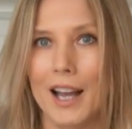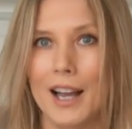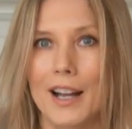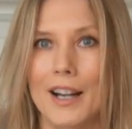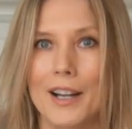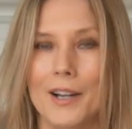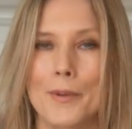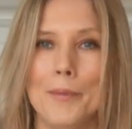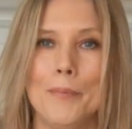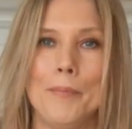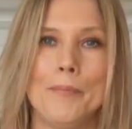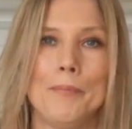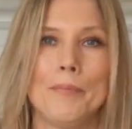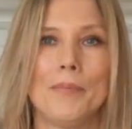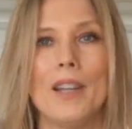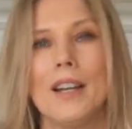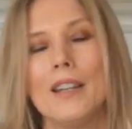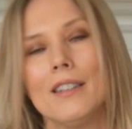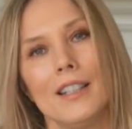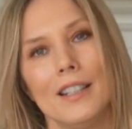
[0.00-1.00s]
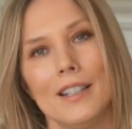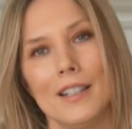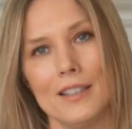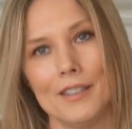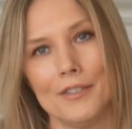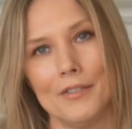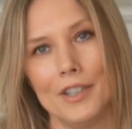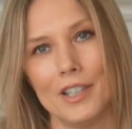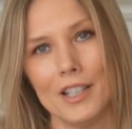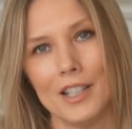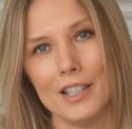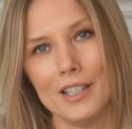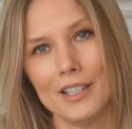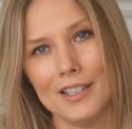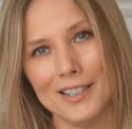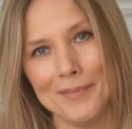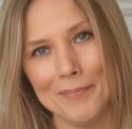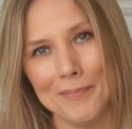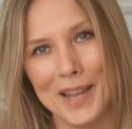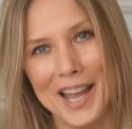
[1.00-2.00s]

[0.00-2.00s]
Um, I think that's very good.